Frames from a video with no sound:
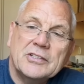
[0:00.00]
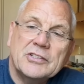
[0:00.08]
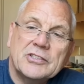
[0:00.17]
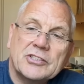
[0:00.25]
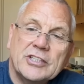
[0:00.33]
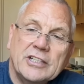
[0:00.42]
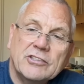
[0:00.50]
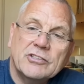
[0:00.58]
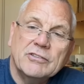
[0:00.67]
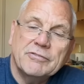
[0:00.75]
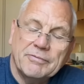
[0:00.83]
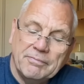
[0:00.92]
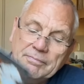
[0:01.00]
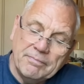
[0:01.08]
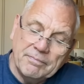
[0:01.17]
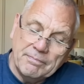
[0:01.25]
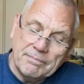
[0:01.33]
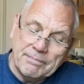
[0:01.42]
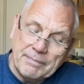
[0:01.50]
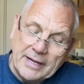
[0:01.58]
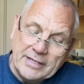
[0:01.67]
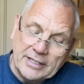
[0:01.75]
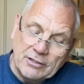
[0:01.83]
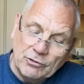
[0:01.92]
Six of
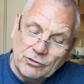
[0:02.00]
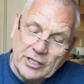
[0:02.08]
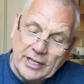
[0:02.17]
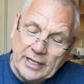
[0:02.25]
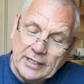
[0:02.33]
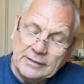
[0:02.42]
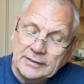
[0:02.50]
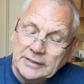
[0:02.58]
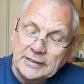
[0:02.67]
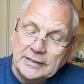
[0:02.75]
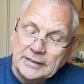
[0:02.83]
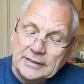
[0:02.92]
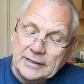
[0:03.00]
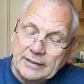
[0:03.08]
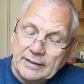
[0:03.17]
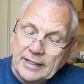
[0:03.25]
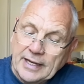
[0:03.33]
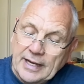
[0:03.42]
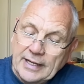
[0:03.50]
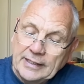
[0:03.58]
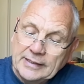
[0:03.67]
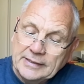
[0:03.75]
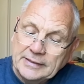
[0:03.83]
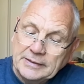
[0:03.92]
Pentacles here. Okay.